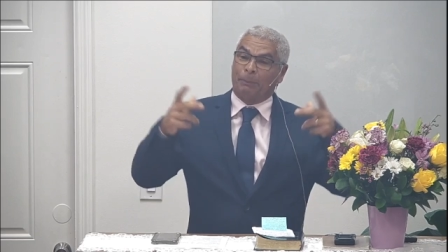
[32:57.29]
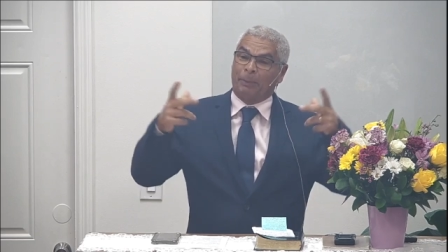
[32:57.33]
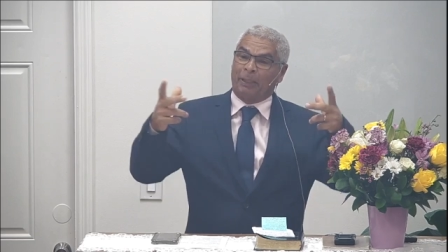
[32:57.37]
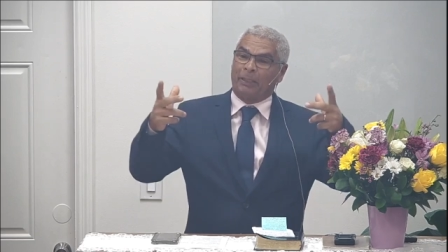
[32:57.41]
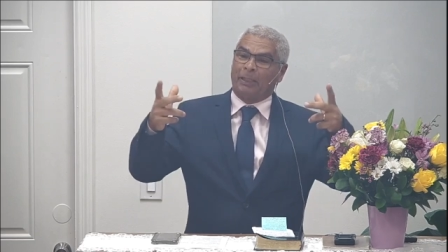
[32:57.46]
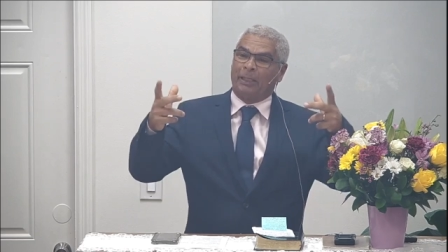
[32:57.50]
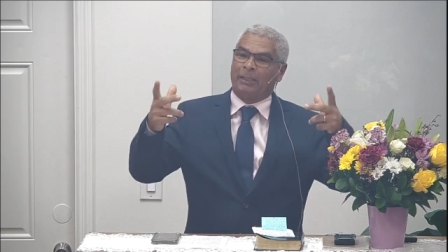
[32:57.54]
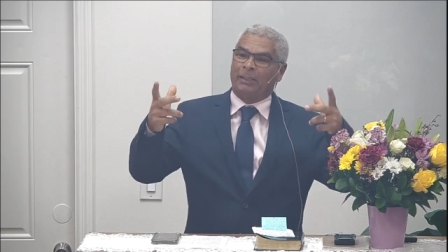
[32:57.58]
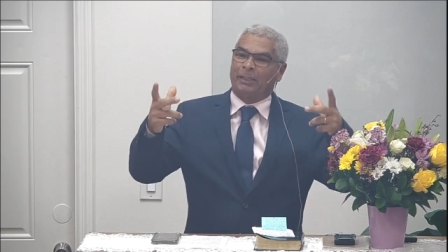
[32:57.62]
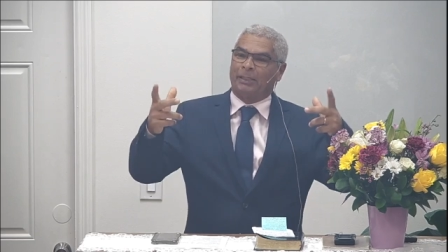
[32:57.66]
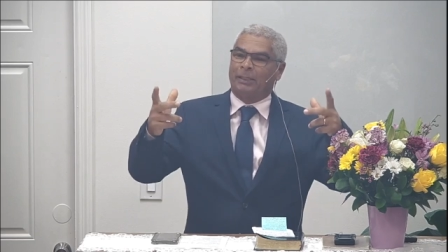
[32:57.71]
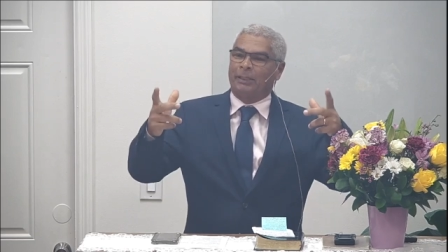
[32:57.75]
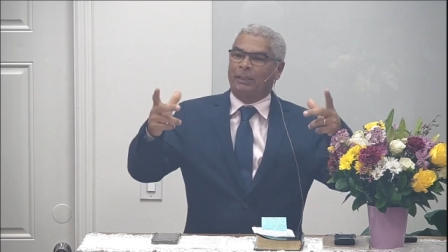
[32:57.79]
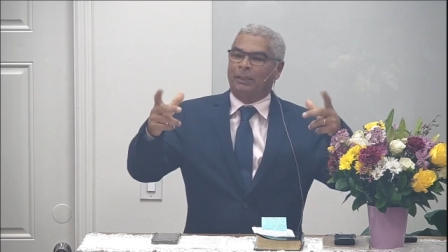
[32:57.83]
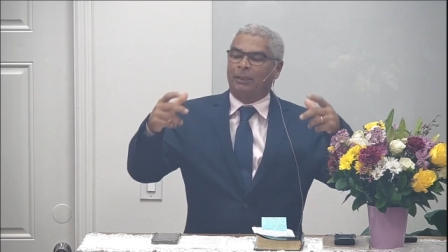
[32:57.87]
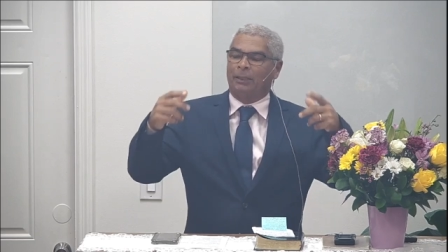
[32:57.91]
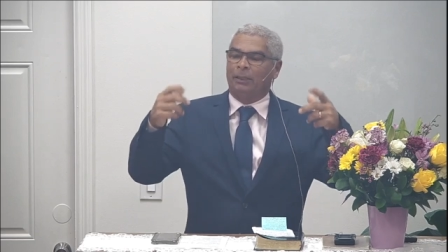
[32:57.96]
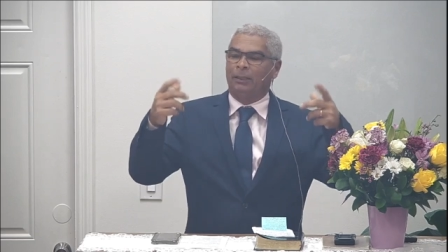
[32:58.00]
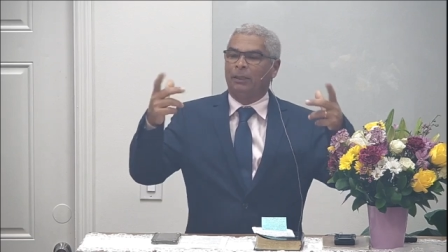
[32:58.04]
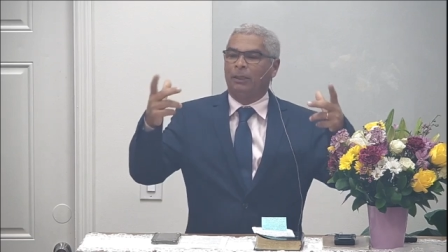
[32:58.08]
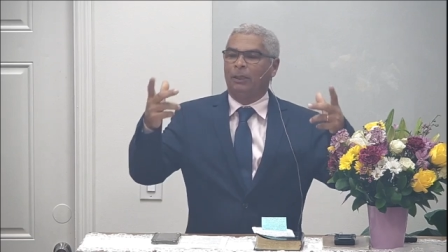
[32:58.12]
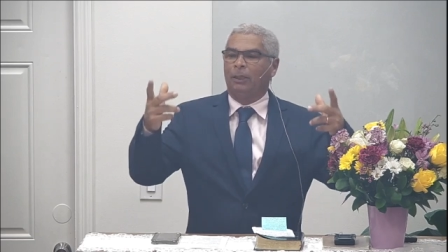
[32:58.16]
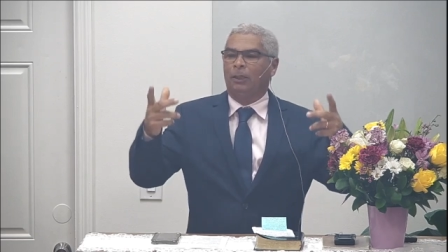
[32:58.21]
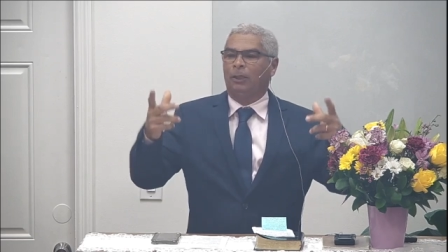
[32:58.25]
the
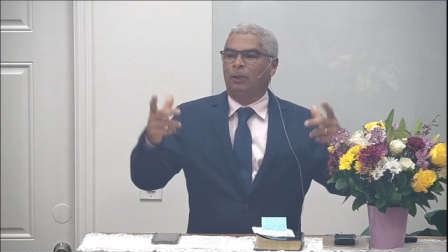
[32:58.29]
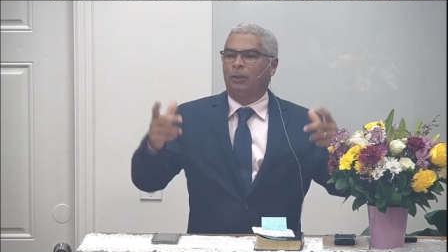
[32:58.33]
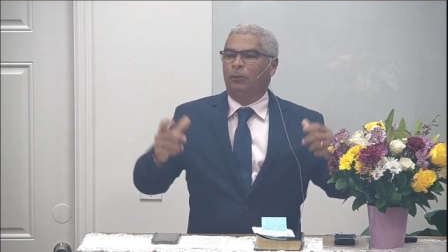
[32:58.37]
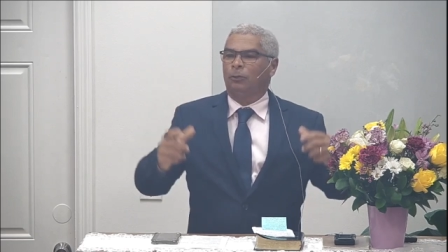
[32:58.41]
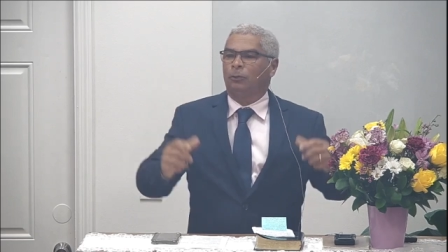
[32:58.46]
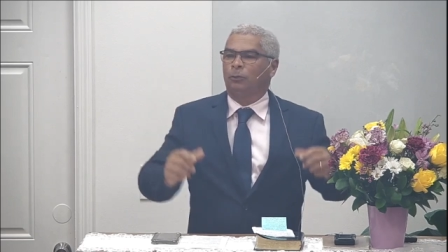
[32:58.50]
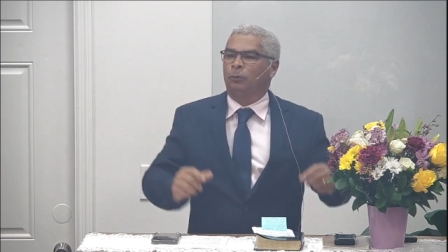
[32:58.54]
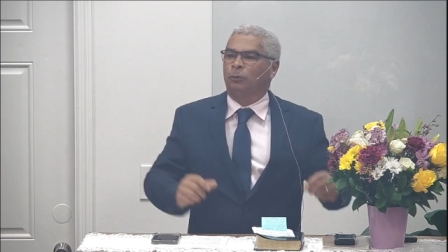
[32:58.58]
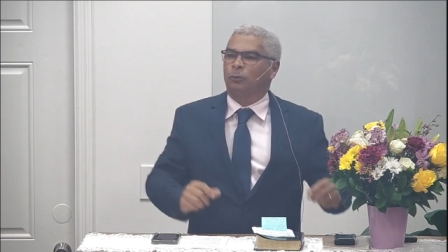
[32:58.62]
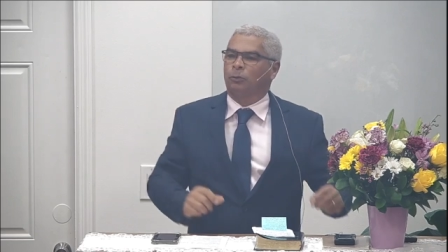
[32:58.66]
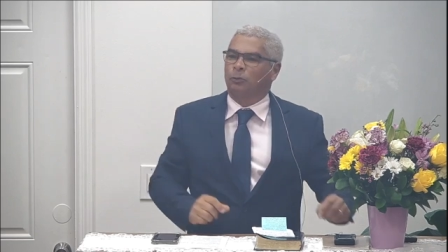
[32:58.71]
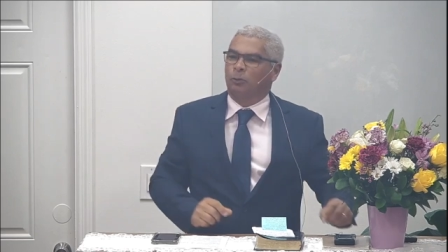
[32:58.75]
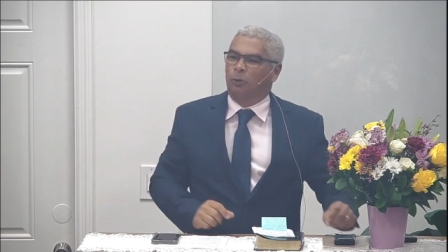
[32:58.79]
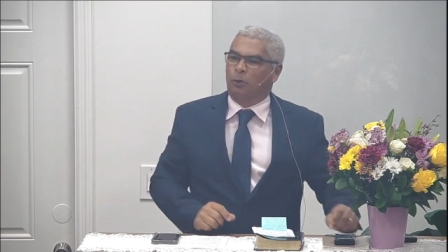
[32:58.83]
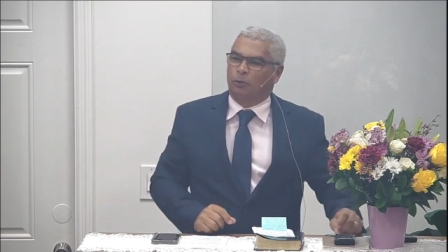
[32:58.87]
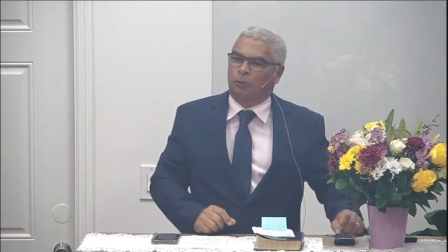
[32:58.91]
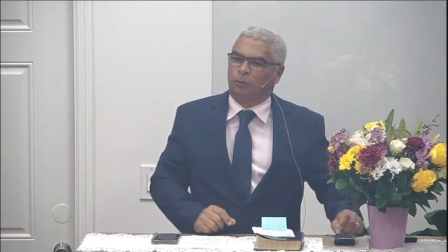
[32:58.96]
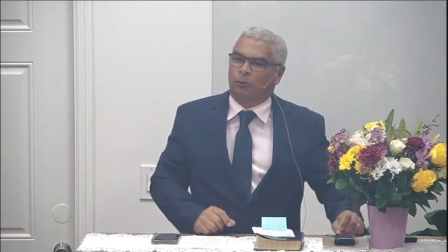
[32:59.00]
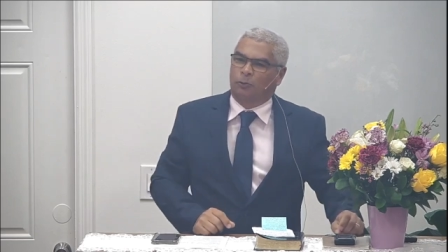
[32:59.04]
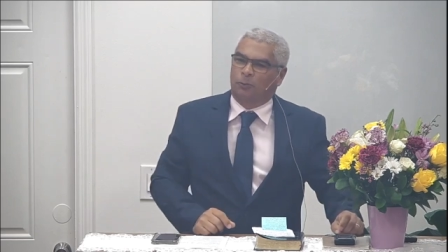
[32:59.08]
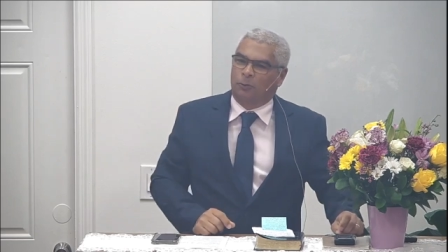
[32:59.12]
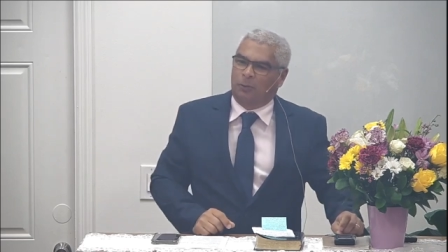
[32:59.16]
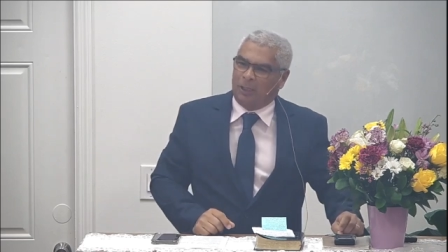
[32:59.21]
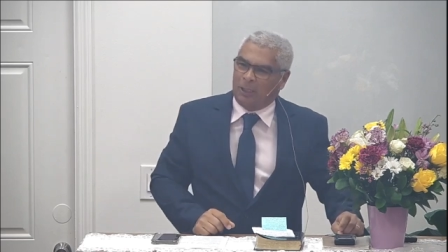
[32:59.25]
Son of righteousness,
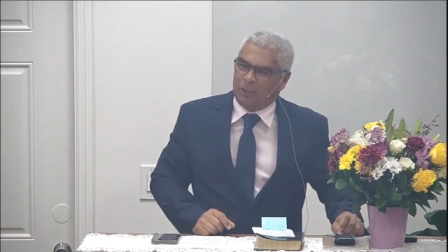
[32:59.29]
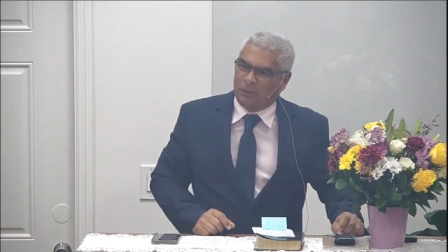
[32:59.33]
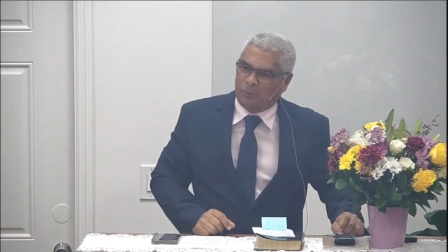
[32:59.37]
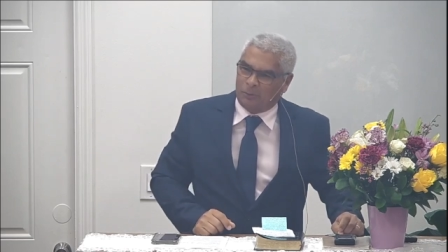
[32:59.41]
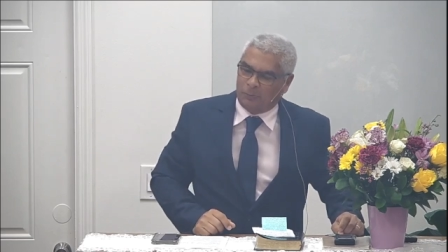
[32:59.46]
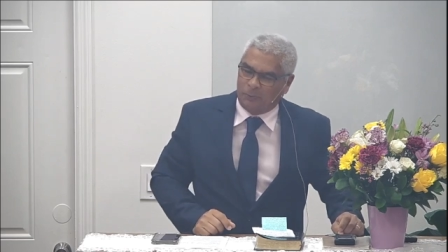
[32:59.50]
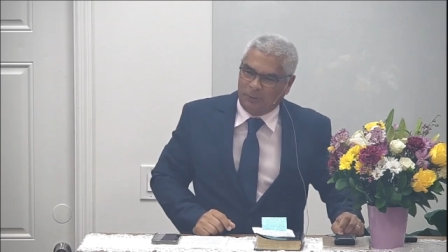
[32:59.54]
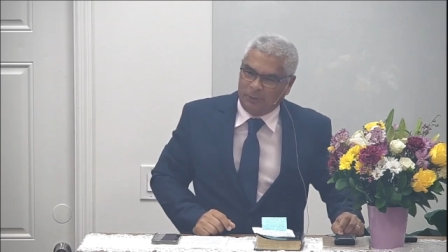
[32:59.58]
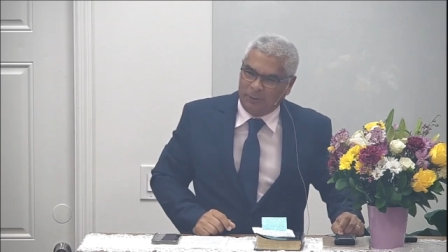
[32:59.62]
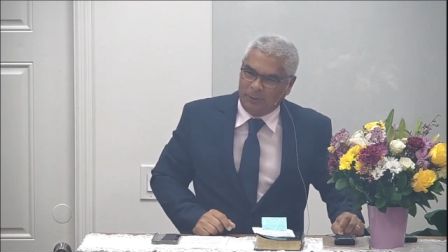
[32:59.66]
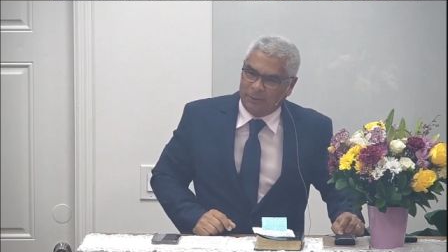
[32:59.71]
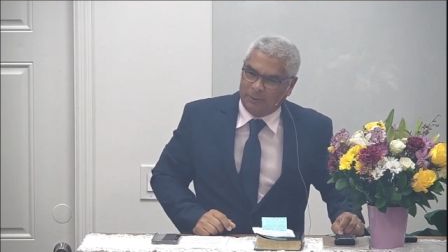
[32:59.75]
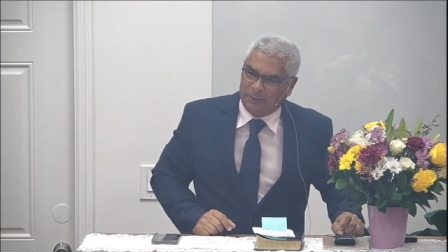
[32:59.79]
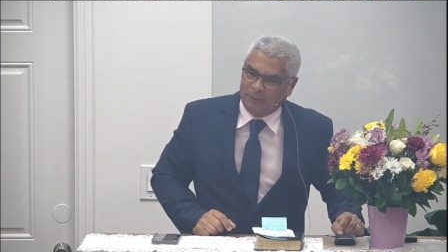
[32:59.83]
was Jesus,